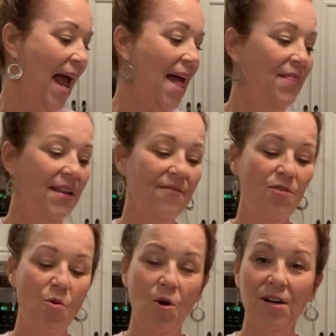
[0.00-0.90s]
And then of
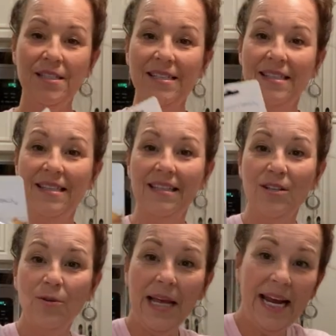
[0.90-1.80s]
course, the
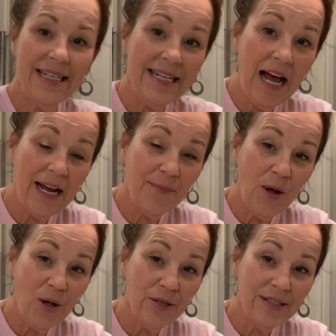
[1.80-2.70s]
little candy
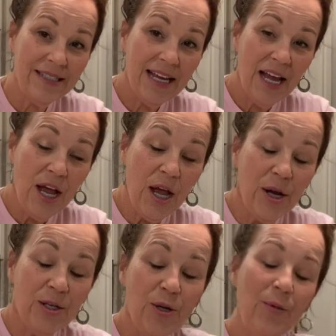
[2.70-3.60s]
eyeballs.
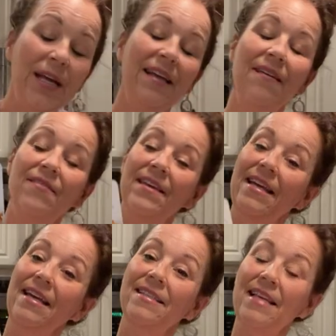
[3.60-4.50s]
You can get
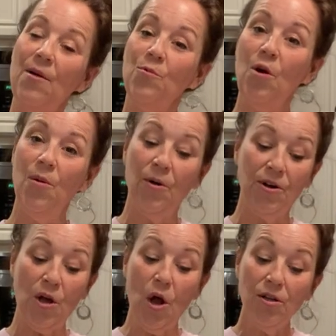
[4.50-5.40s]
these at
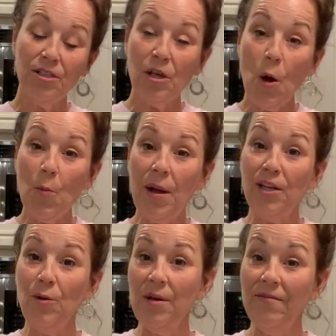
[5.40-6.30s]
Walmart also,
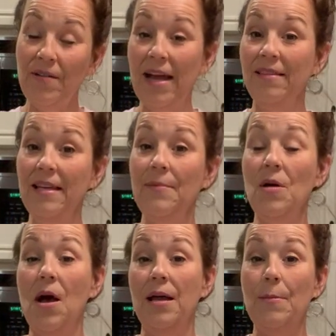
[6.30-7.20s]
but you can find them
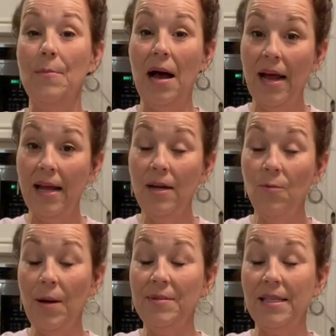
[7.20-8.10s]
on my
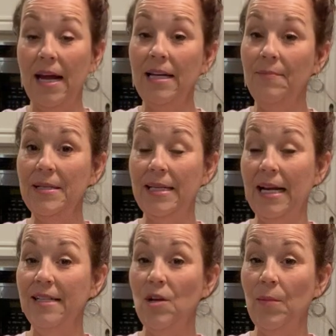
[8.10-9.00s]
website,
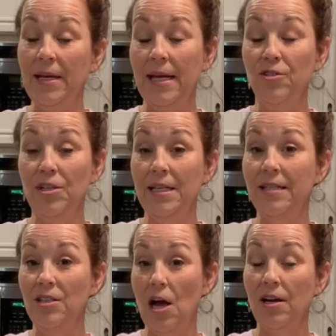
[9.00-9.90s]

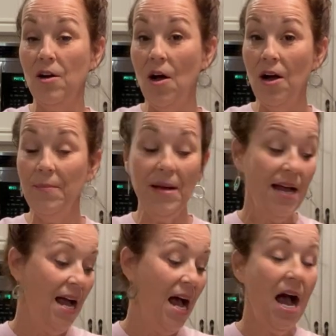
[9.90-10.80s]
missannieshomeandkitchen.com
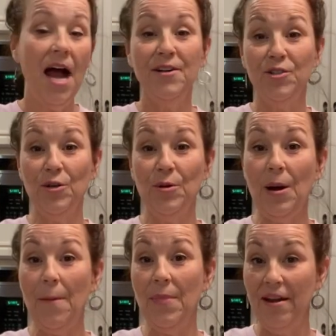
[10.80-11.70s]

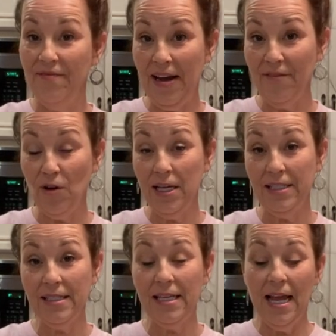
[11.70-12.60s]
under my
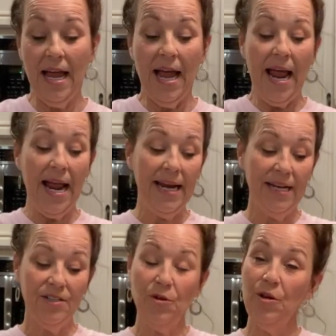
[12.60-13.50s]
favorites.
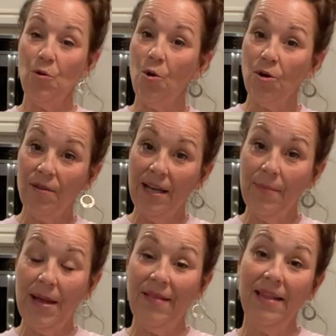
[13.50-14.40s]
And you can order
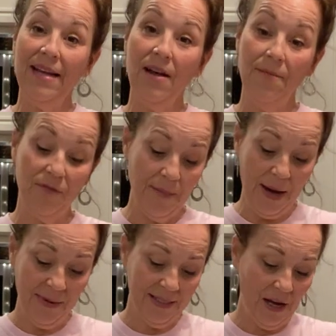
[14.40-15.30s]
them and they come from
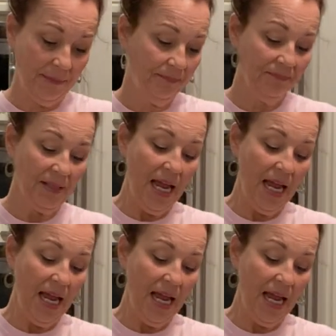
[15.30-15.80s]
Amazon.